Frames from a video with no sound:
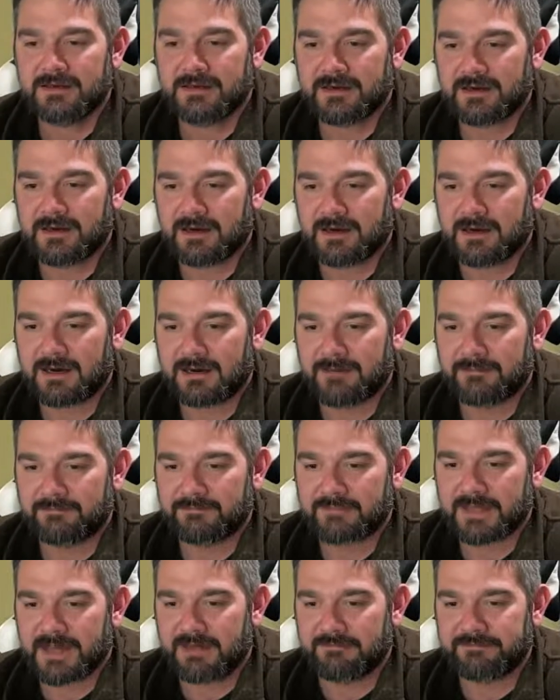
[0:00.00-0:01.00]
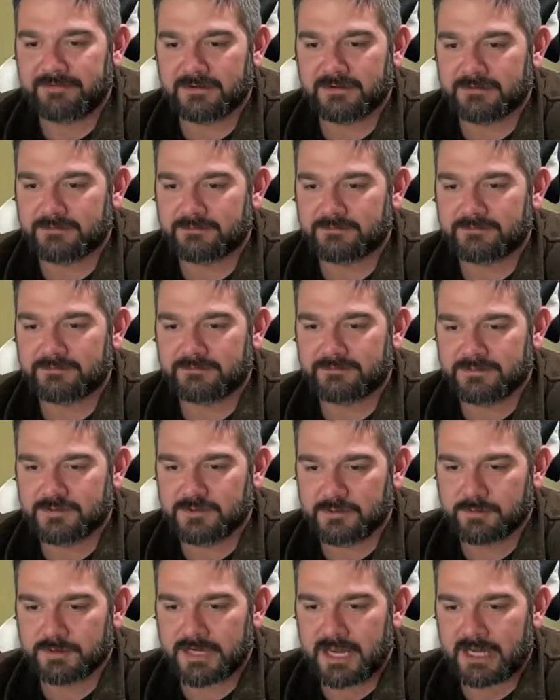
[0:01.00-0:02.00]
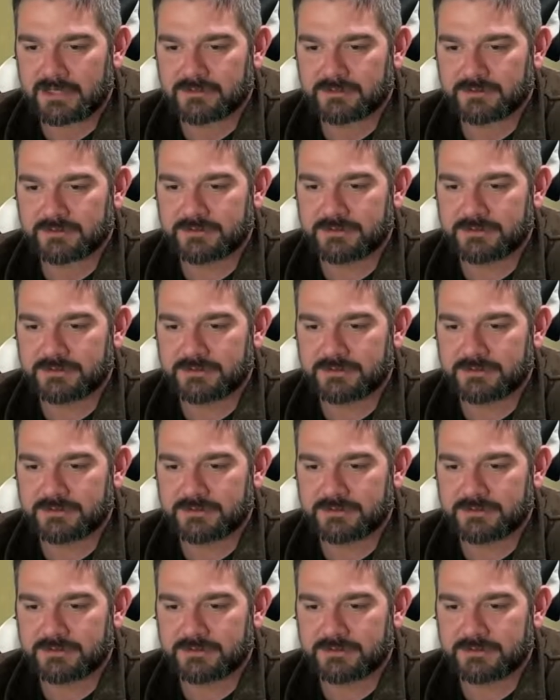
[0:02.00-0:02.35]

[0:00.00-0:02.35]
I feel supernatural